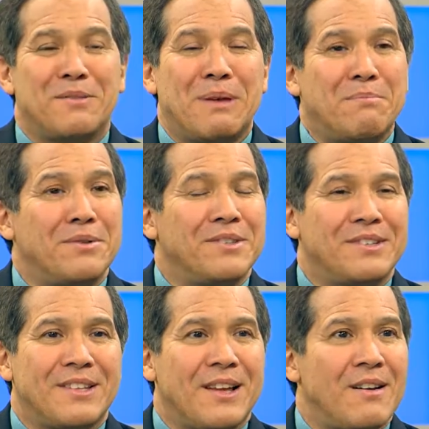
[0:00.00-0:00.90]
people
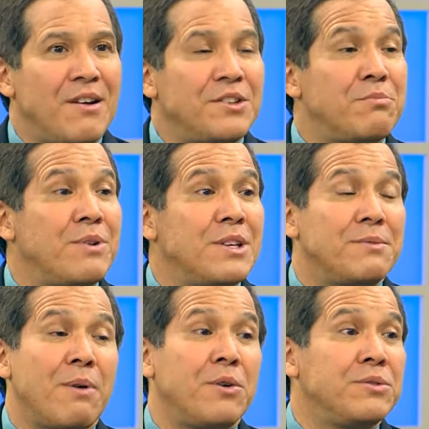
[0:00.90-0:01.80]
just are just
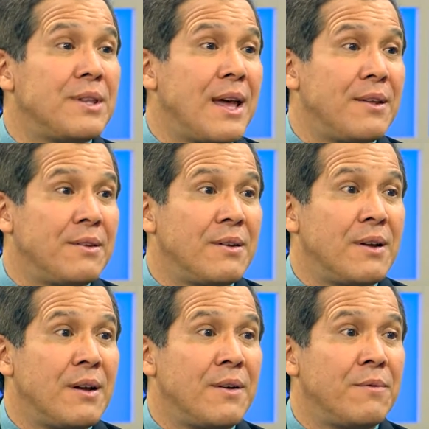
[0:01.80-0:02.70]
predisposed to that.
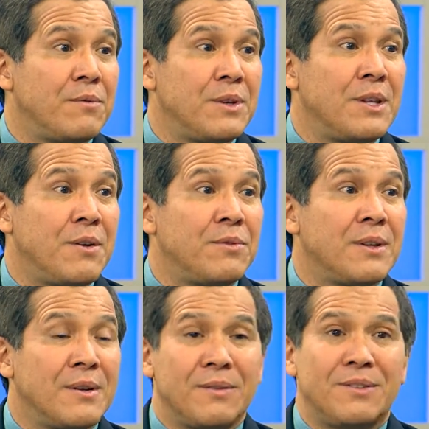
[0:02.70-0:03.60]

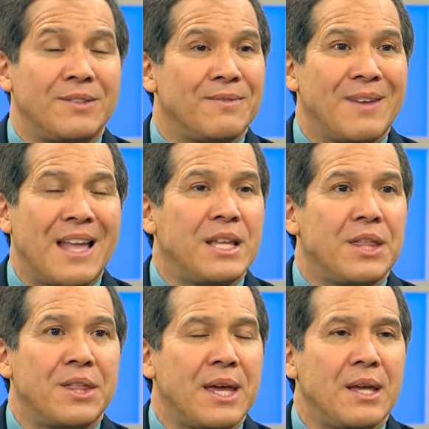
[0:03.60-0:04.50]
Just
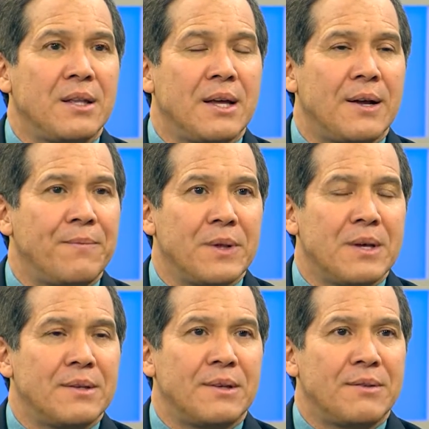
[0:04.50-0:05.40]
anything.
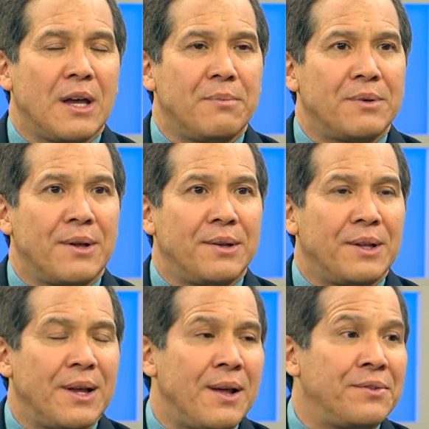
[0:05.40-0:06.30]
Sometimes
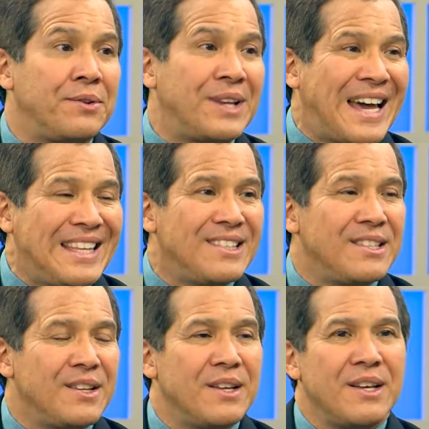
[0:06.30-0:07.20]

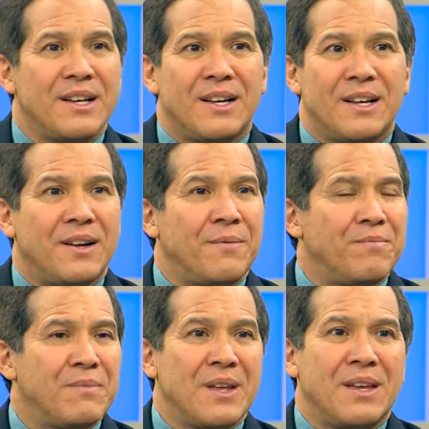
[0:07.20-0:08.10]
lights.
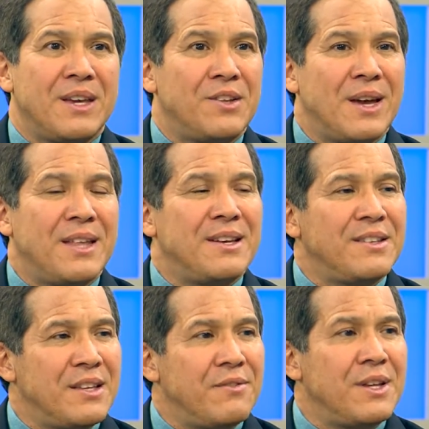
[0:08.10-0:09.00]
Any
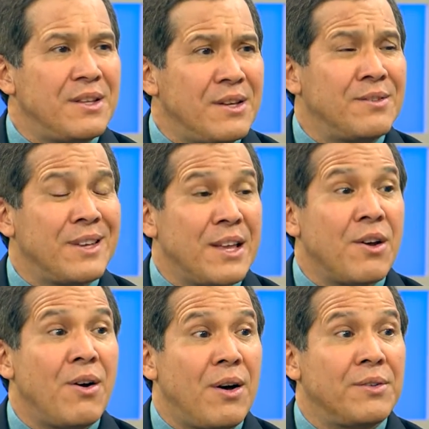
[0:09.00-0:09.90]
activity can
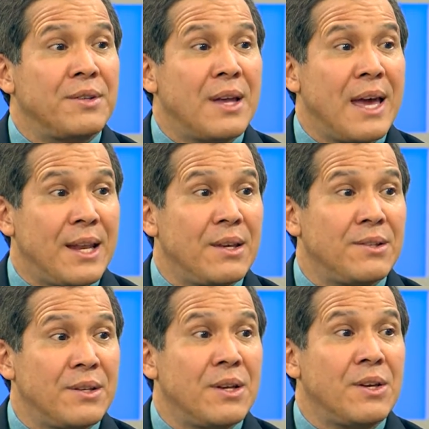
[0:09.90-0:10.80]
cause
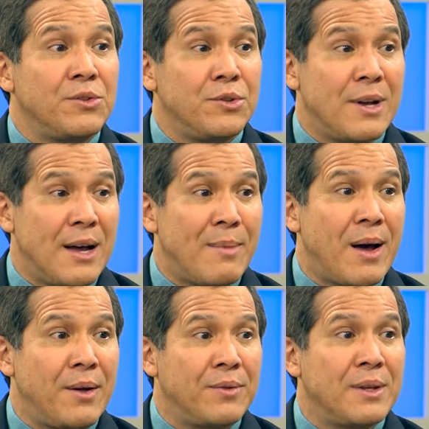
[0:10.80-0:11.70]
headaches to come
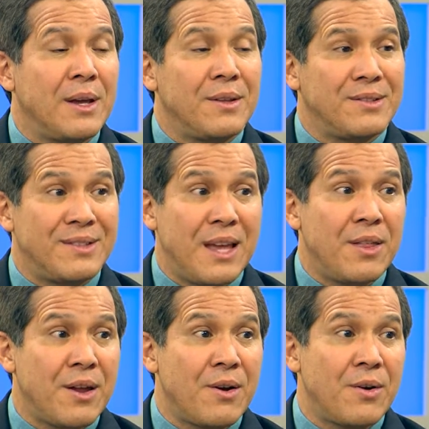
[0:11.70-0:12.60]
on, stay
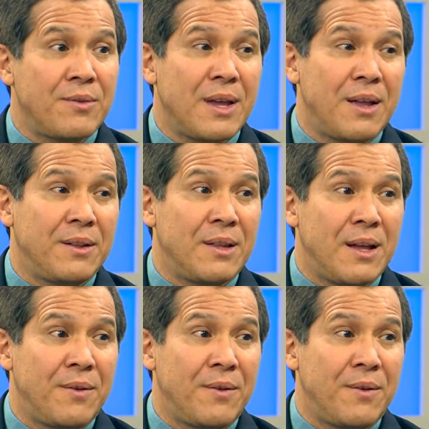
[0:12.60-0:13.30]
there, and